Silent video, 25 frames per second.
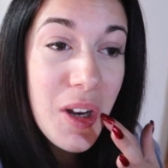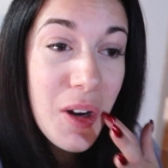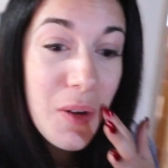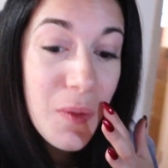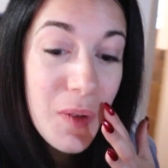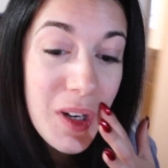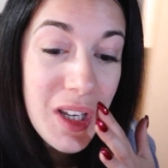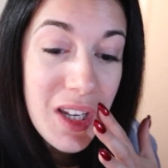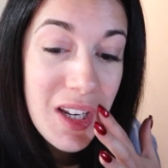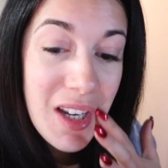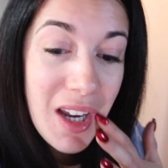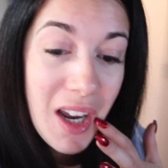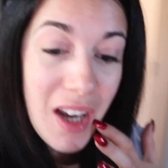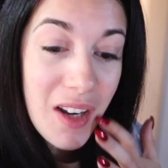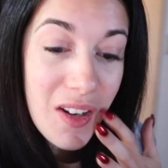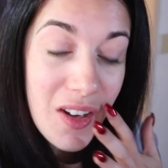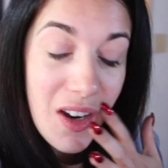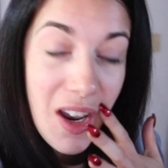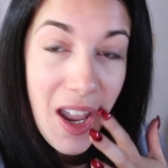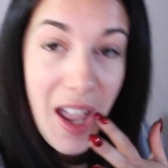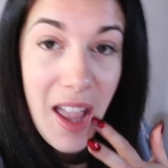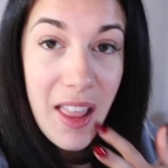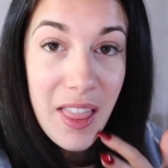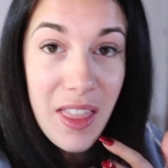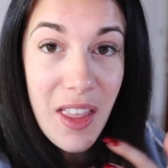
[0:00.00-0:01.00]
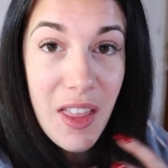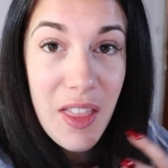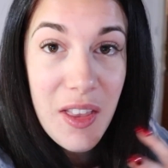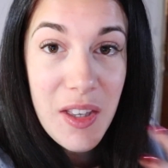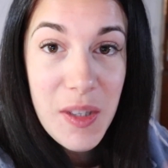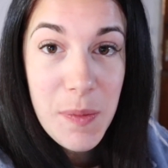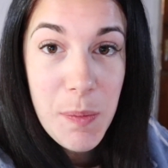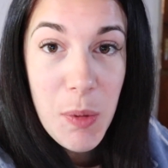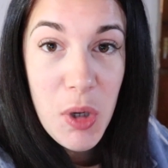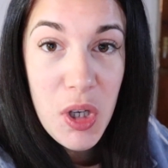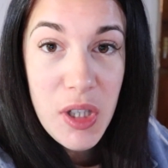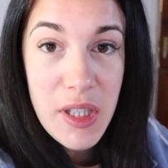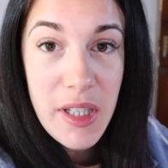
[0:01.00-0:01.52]
know, when you get in your head that
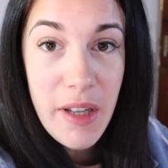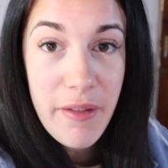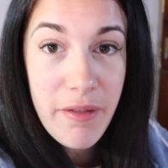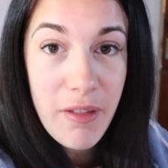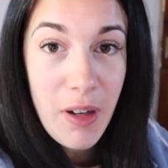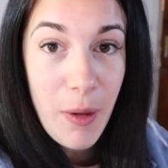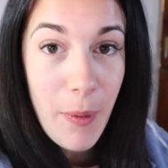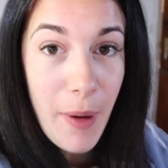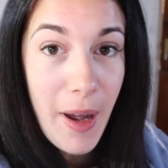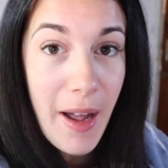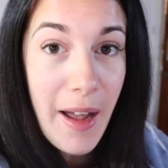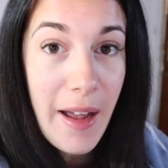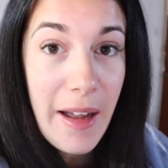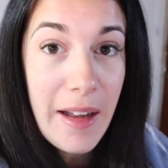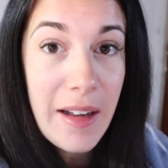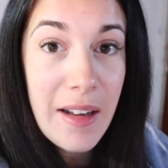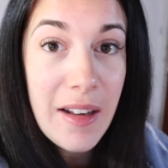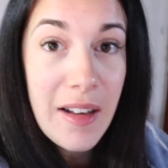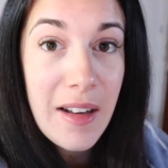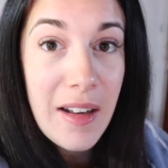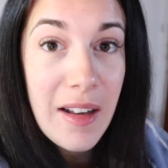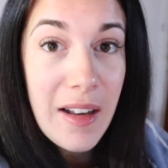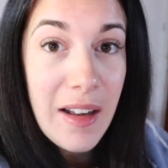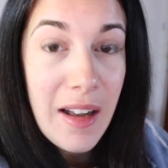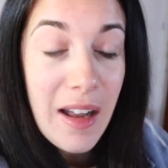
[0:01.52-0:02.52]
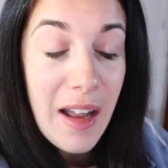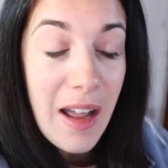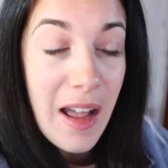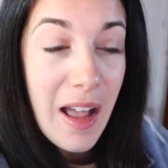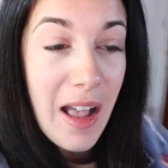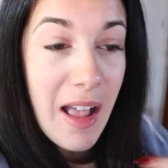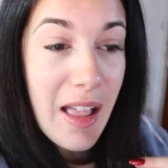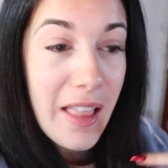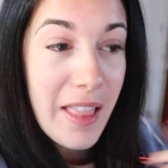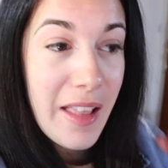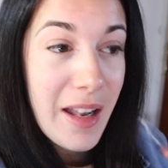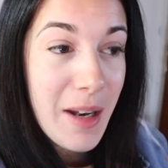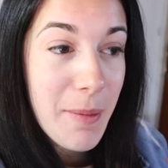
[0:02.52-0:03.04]
there's bugs everywhere
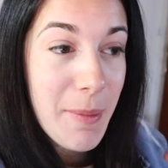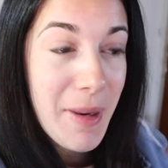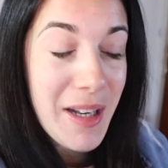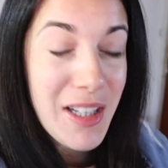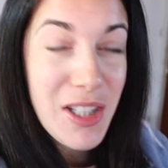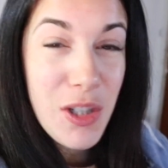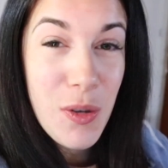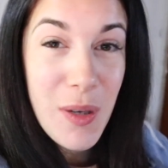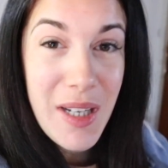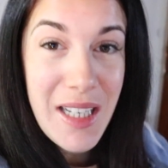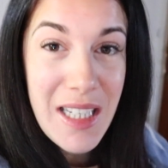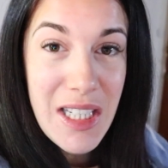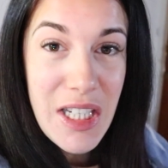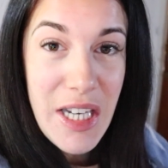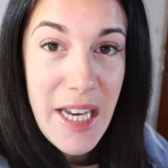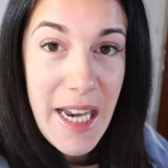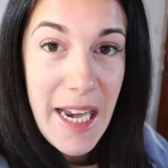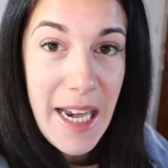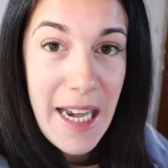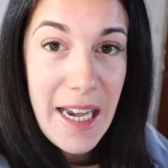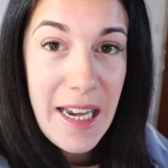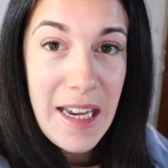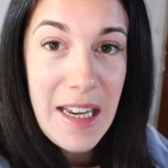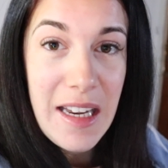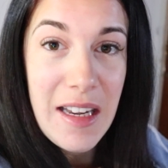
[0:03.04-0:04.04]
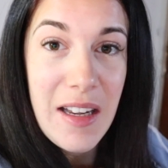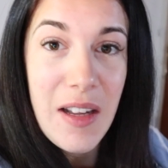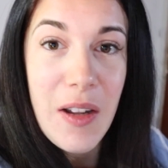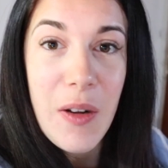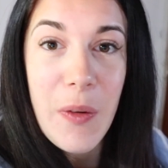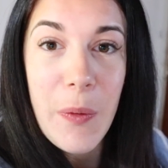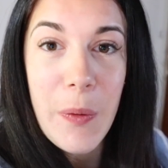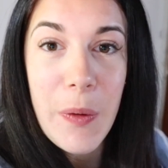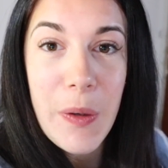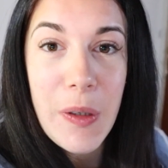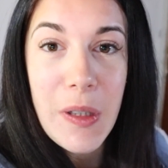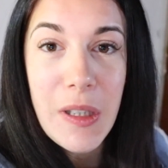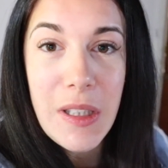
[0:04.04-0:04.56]
and then it makes you itchy,
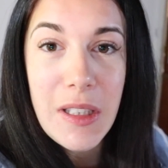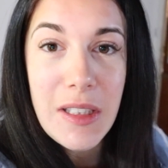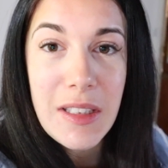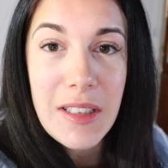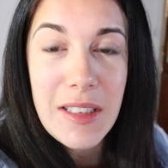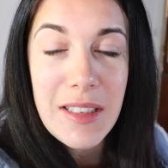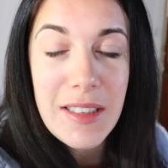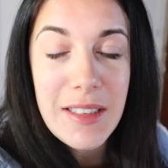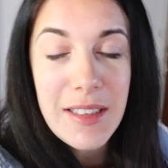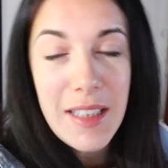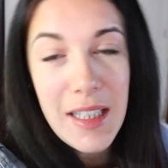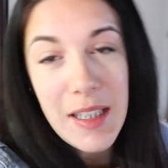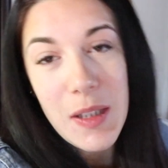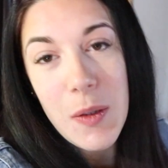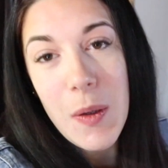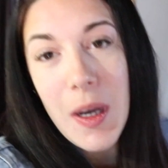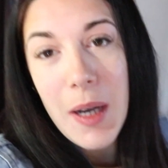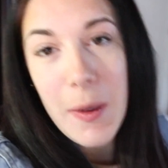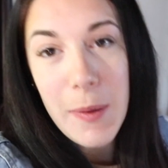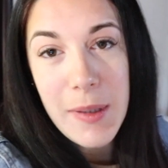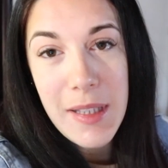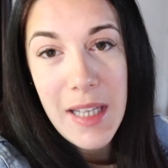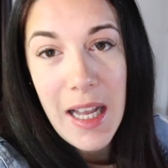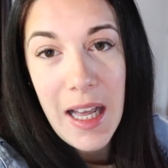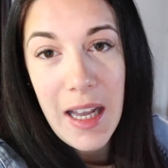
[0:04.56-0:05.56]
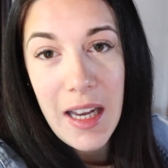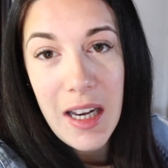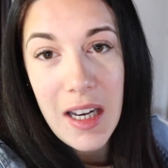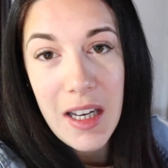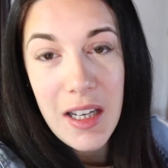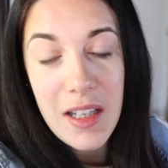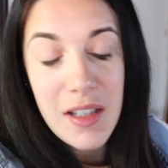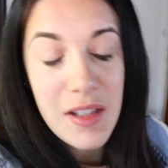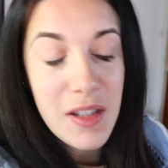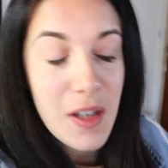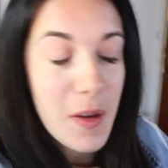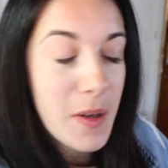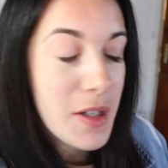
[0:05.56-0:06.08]
well, that's what I was
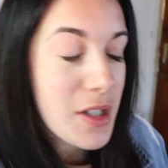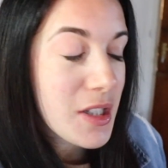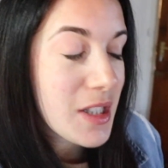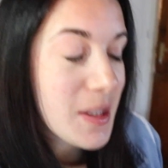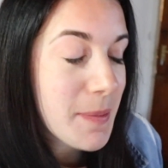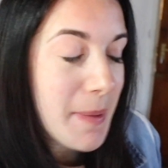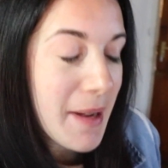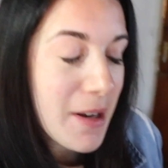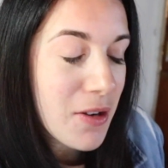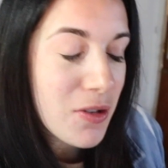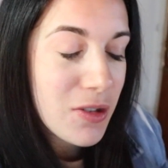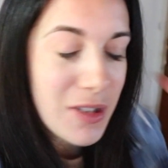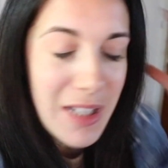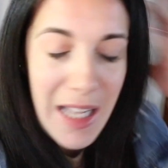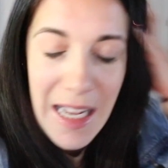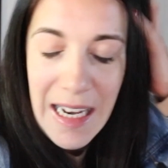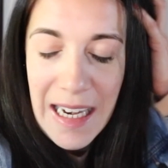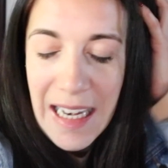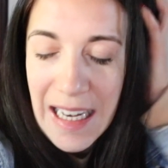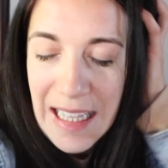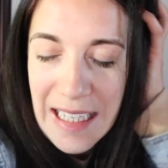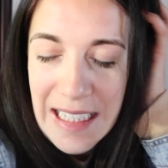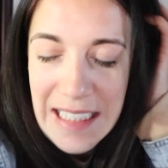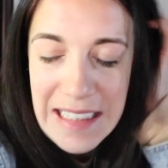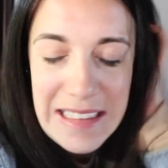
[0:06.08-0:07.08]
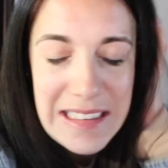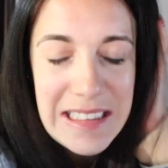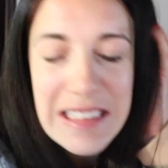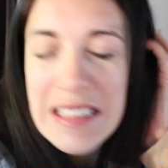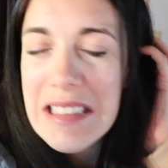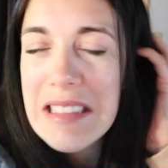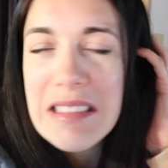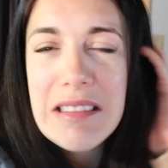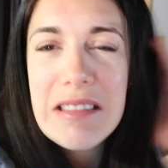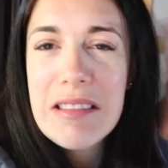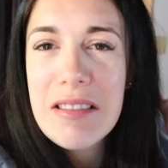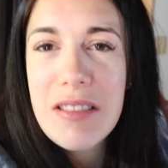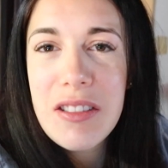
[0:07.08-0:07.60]
like. So I just spent all night like,
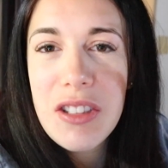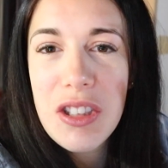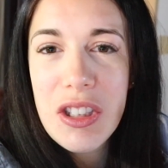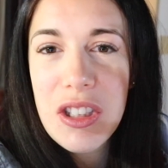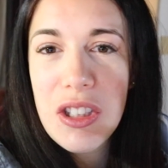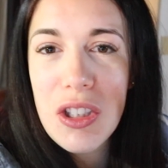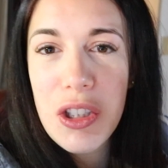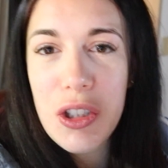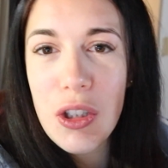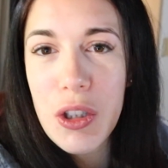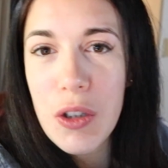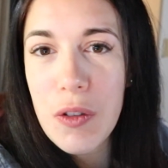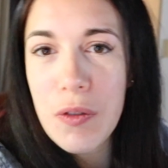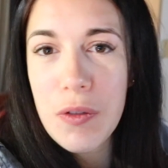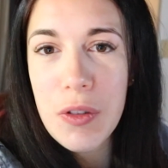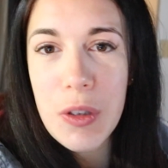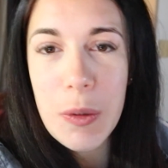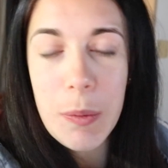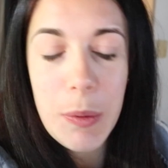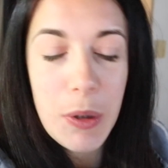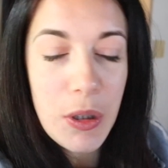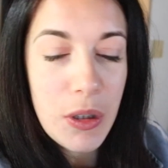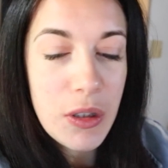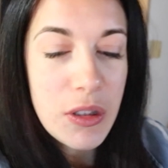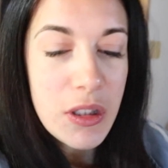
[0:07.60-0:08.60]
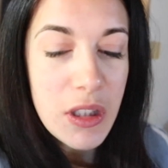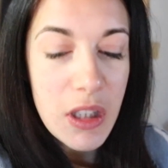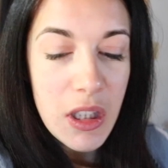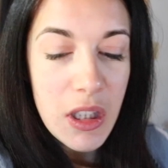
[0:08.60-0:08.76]
oh, just uncomfortable.